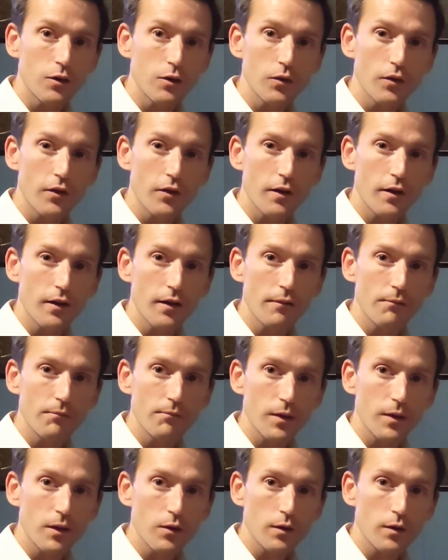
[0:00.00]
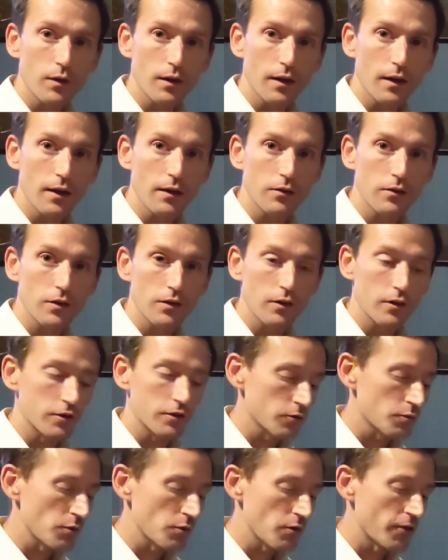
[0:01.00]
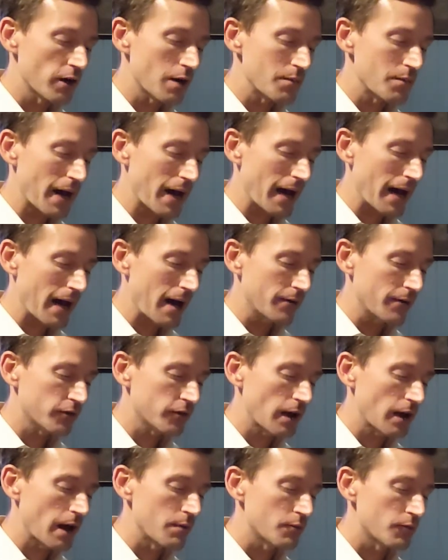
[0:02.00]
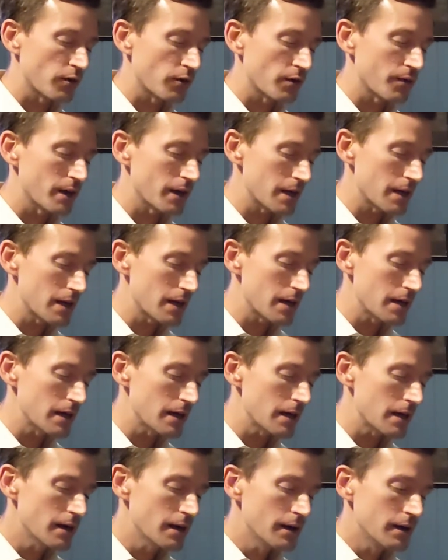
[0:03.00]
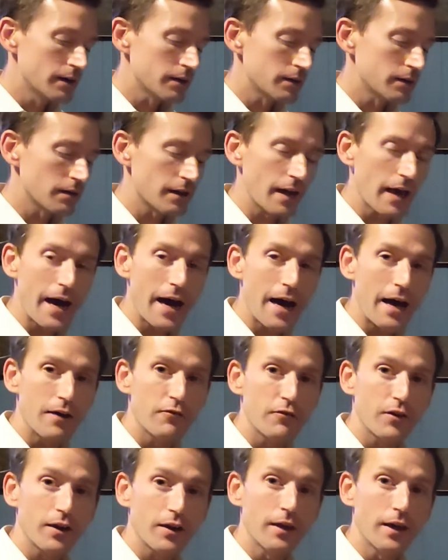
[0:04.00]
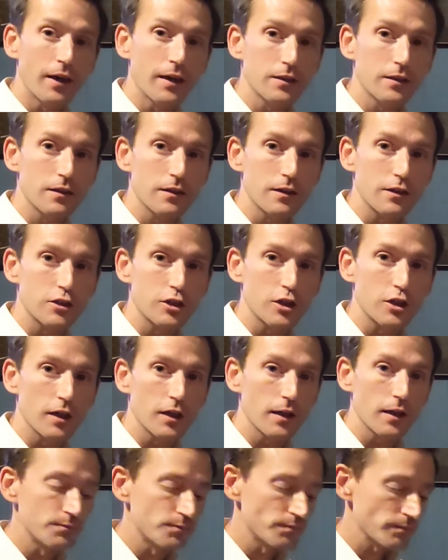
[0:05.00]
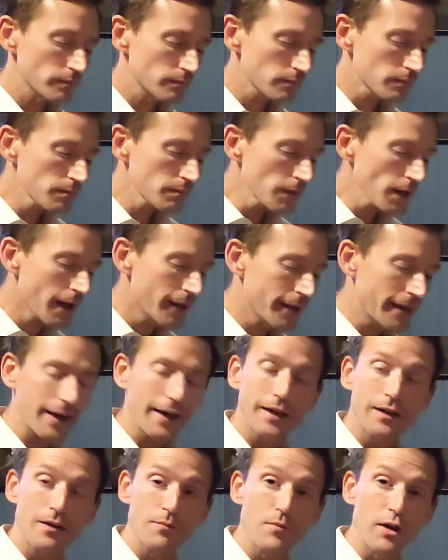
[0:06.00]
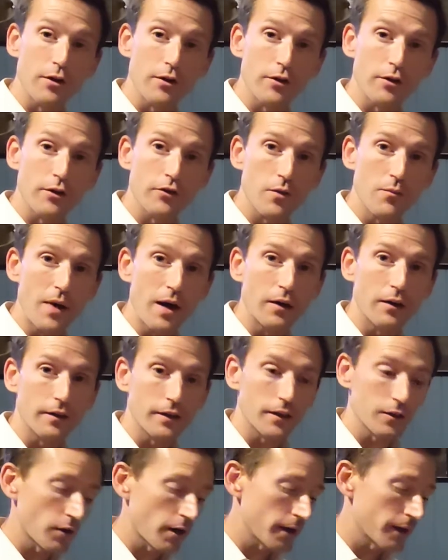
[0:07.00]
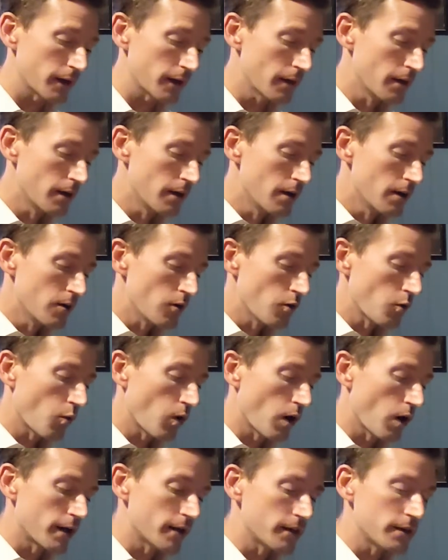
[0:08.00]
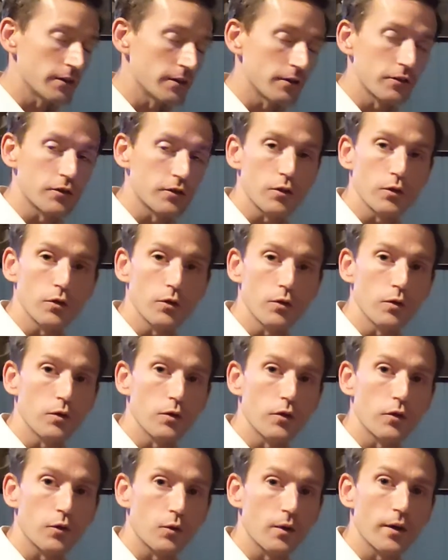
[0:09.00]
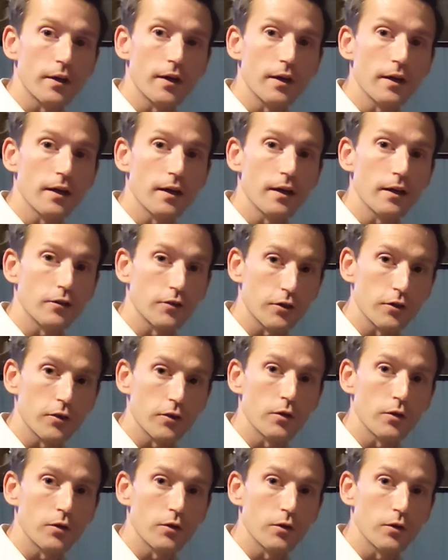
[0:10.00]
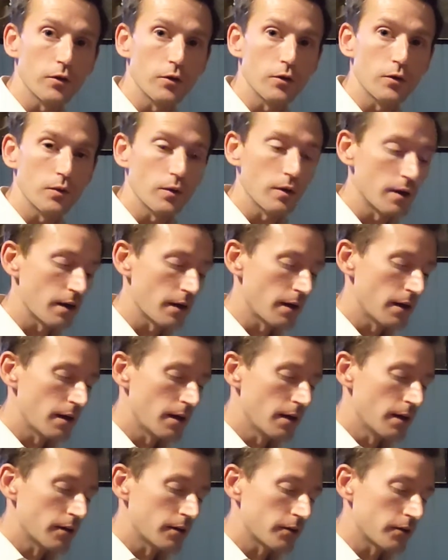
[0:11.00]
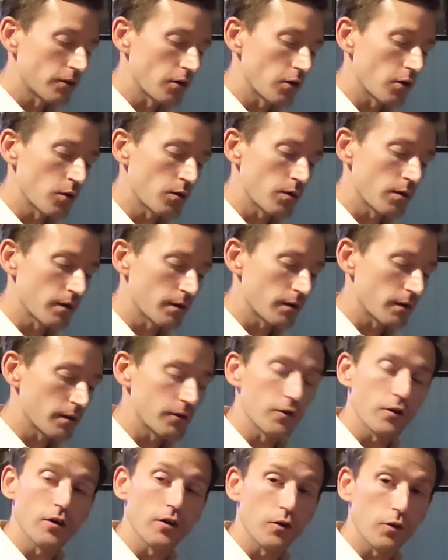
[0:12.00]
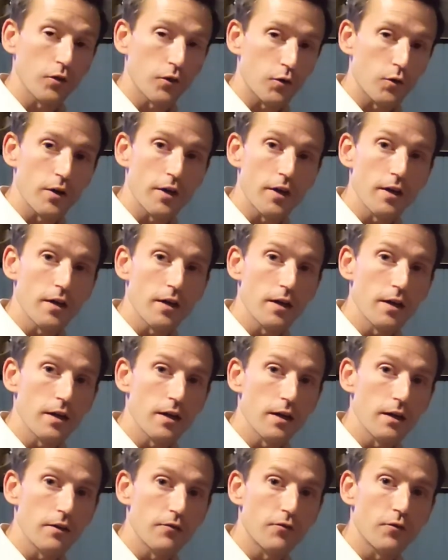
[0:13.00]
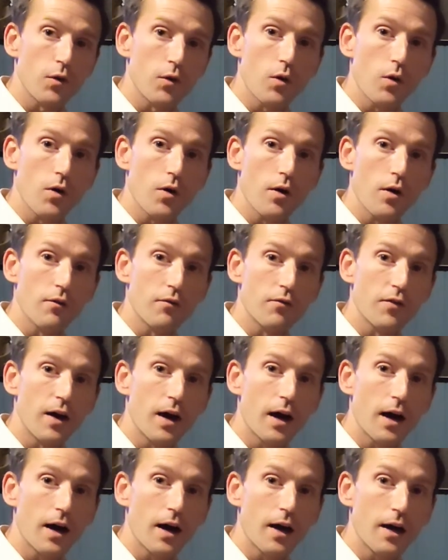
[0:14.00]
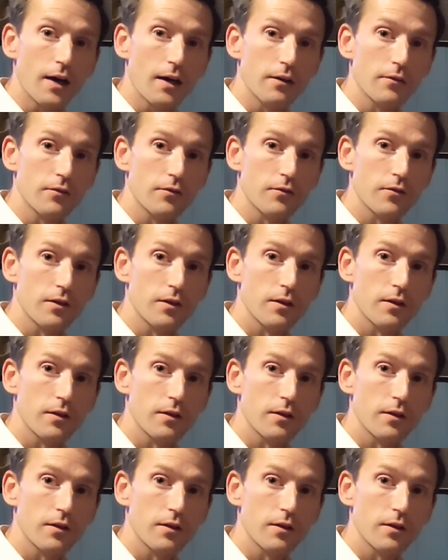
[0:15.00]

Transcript: note there. Okay, so you're just moving up a half step from the E to the F and then to the G, and that kind of mirrors the melody, right? 1, 2, 3, 2. So you could go 3, 4, 5,